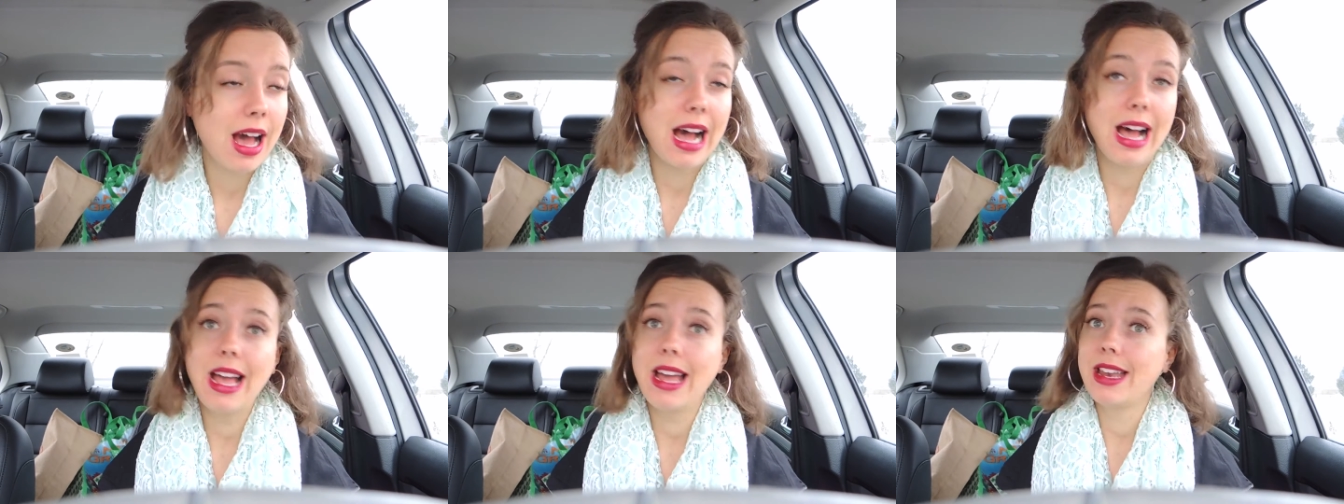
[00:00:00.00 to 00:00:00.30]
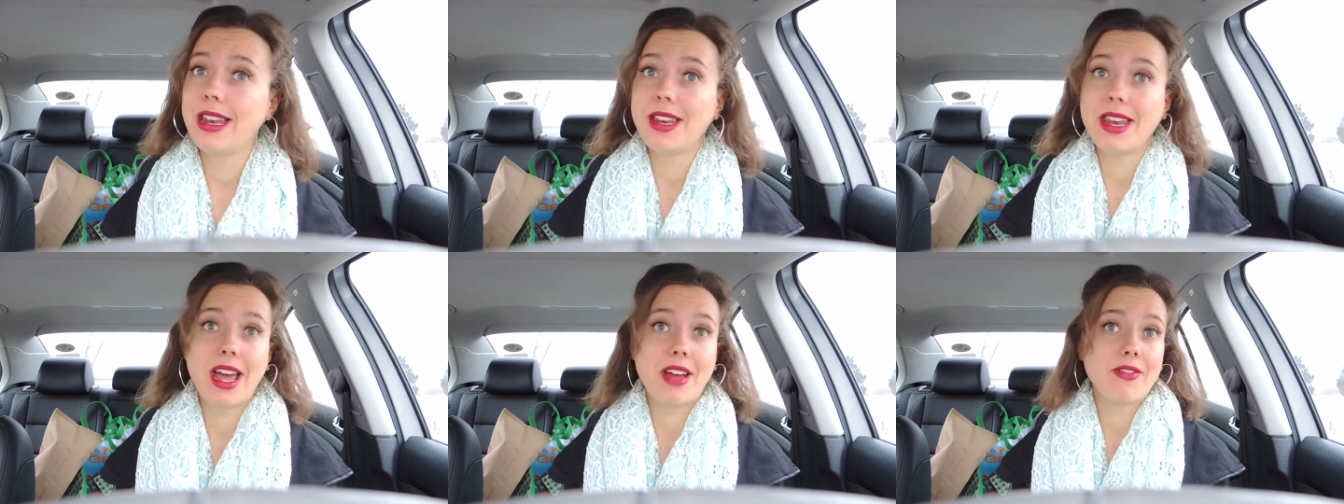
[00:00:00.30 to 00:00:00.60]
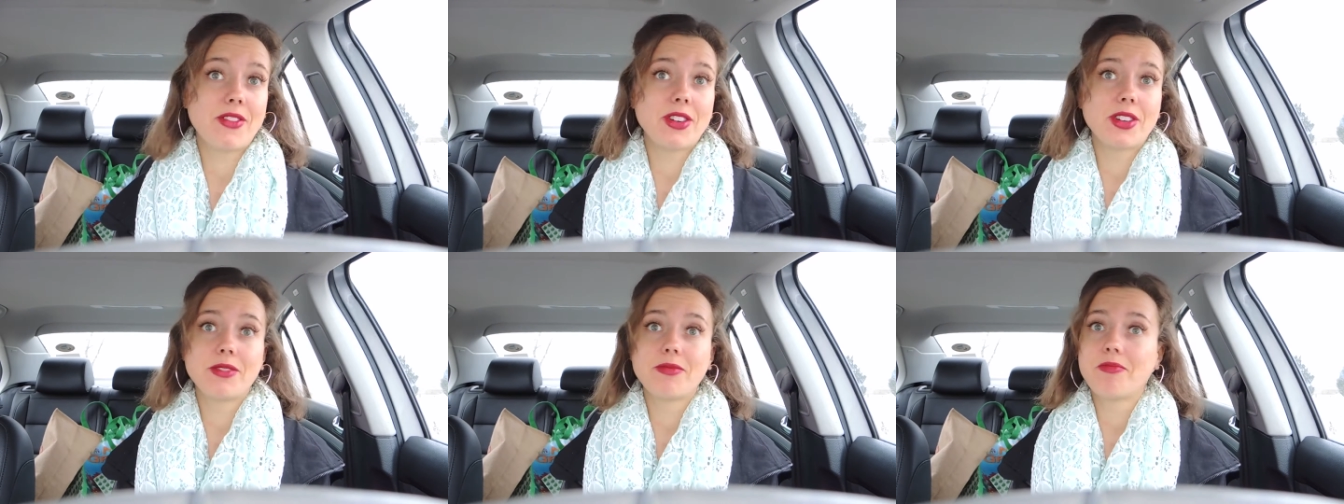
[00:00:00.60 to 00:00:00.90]
I
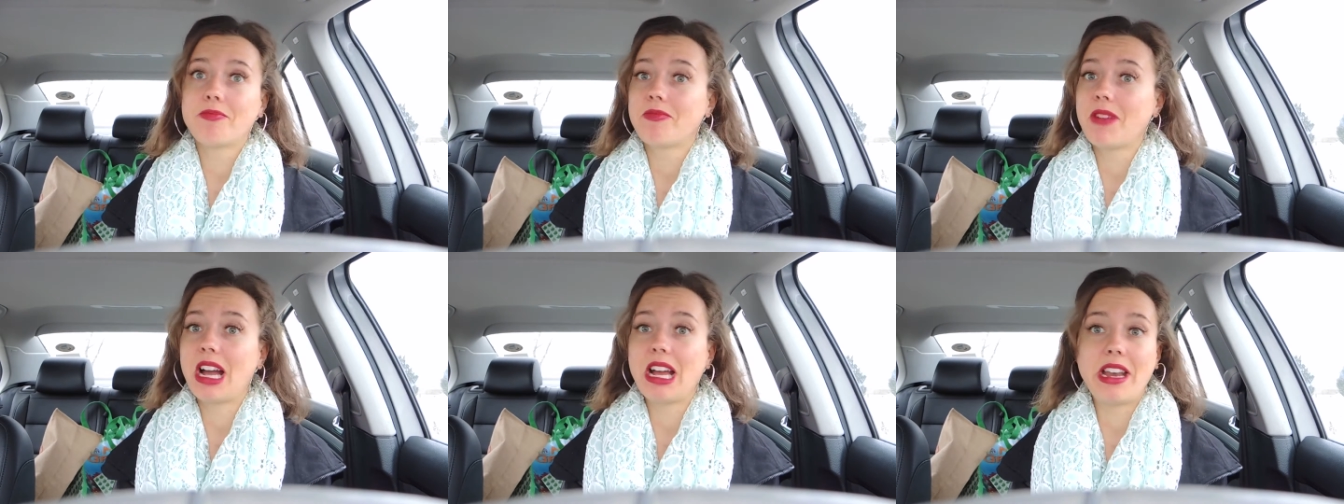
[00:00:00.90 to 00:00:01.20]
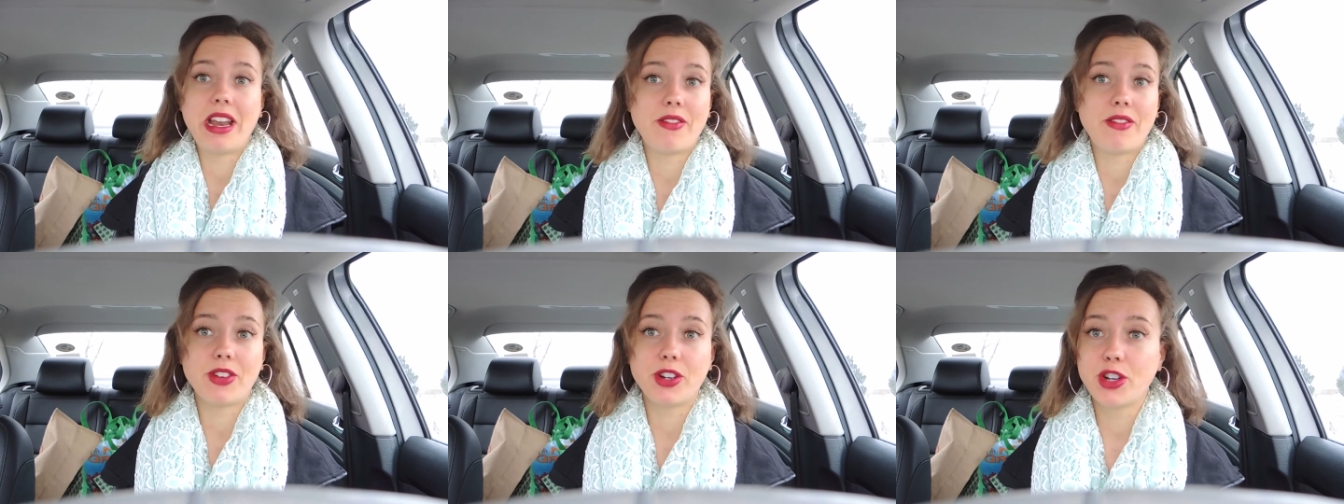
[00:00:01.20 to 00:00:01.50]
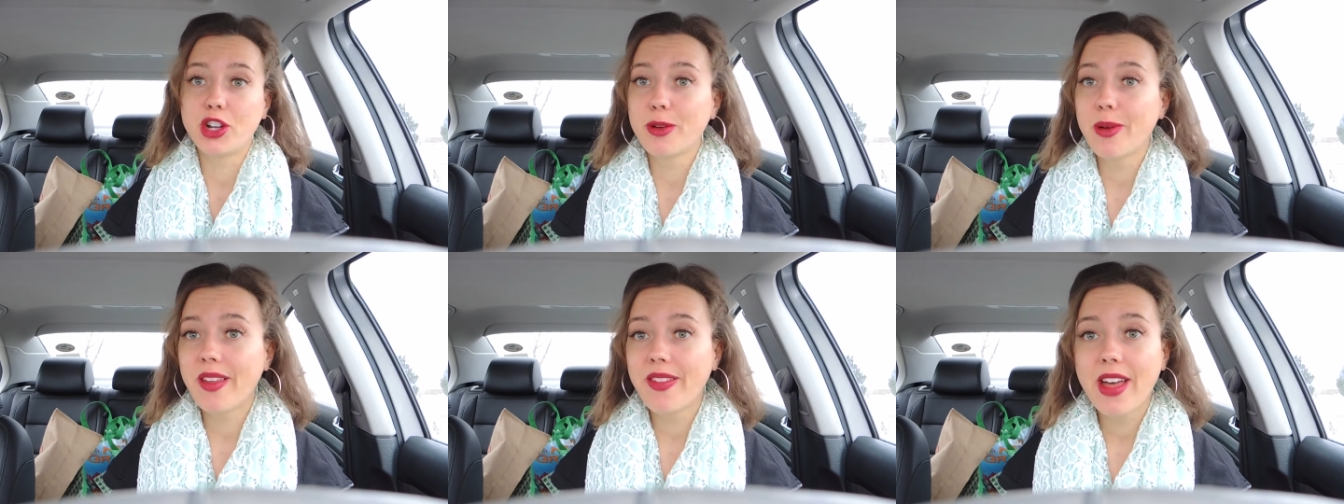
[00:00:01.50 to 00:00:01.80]
never
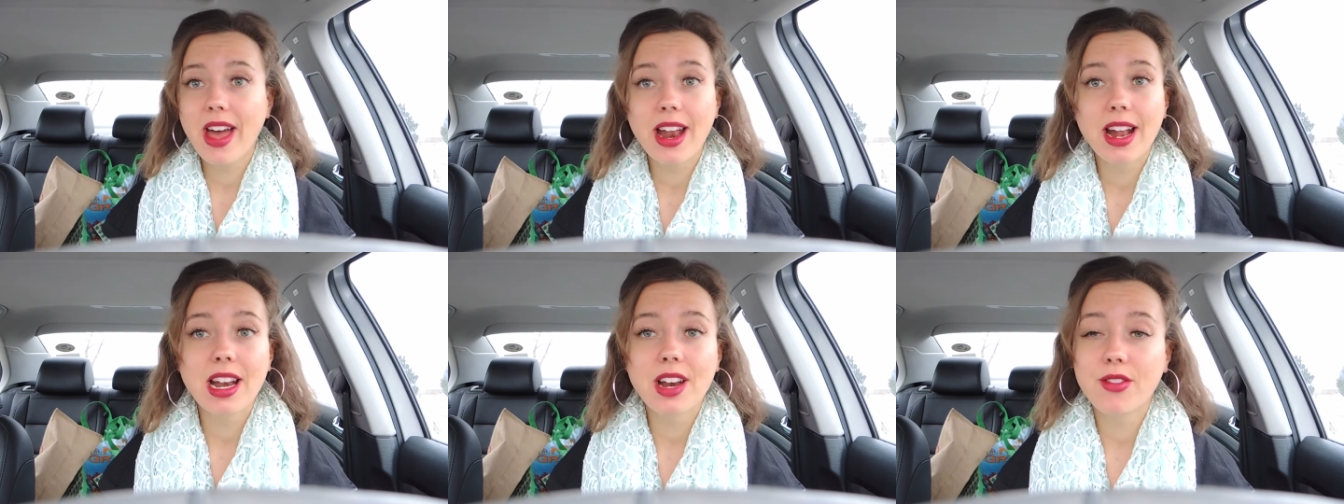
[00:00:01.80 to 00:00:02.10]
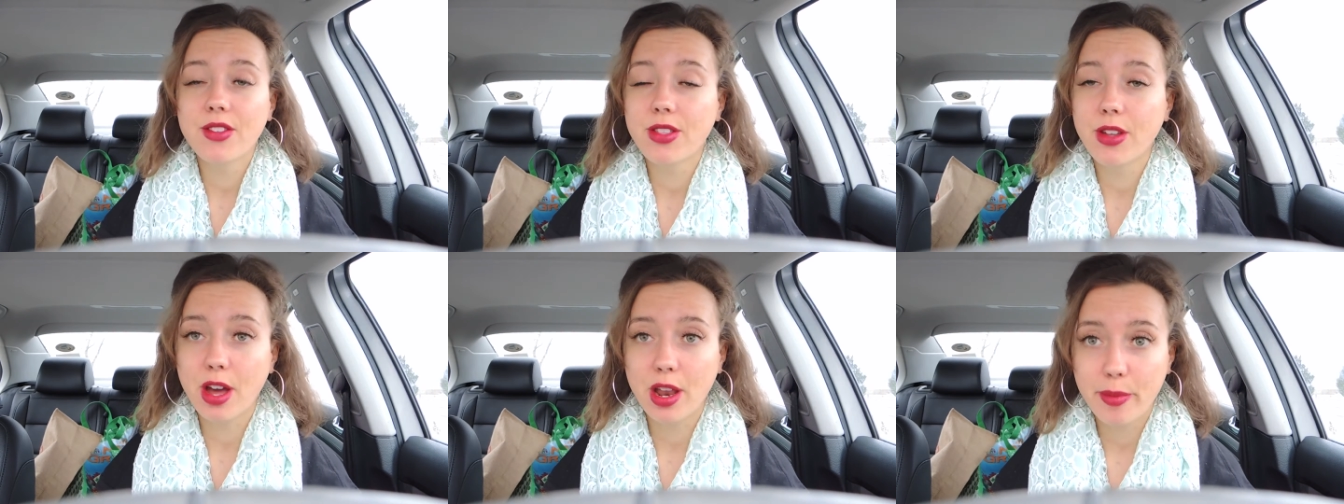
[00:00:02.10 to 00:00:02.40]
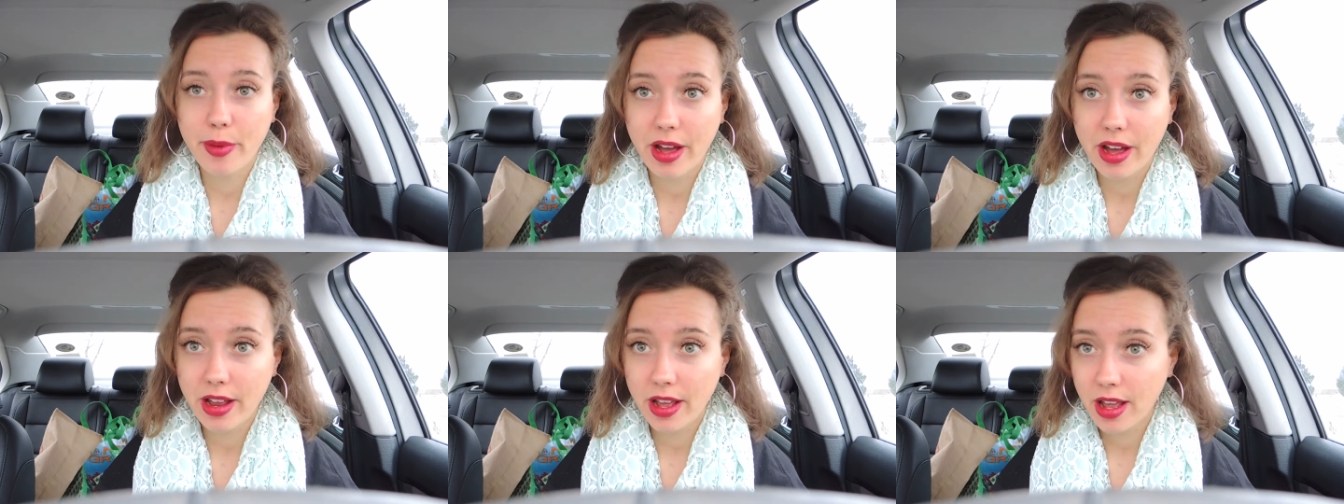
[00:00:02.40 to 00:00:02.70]
knew about that. I never thought
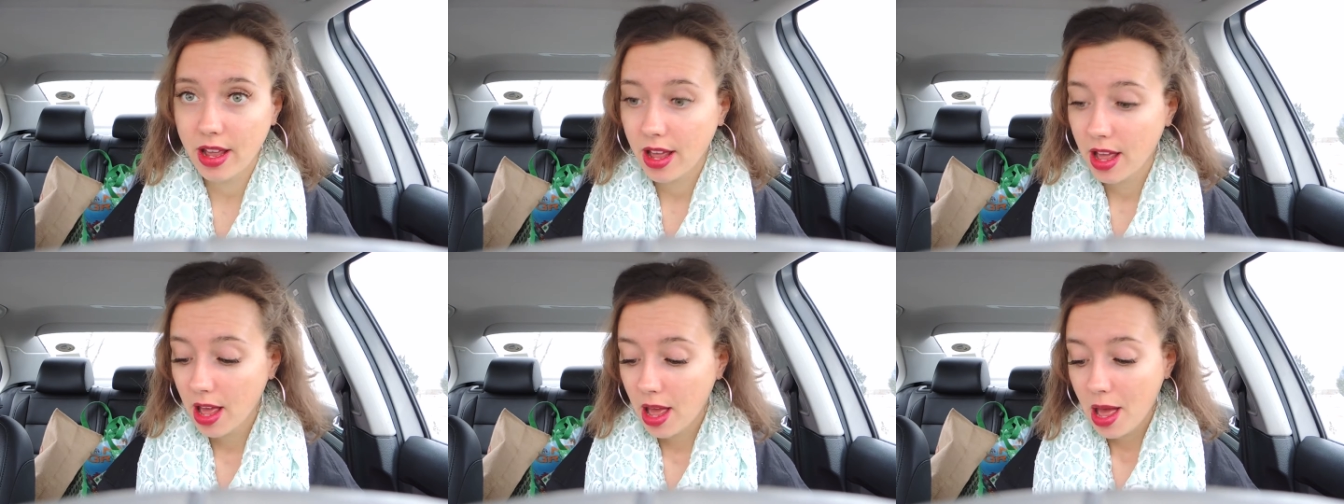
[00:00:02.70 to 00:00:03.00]
about it.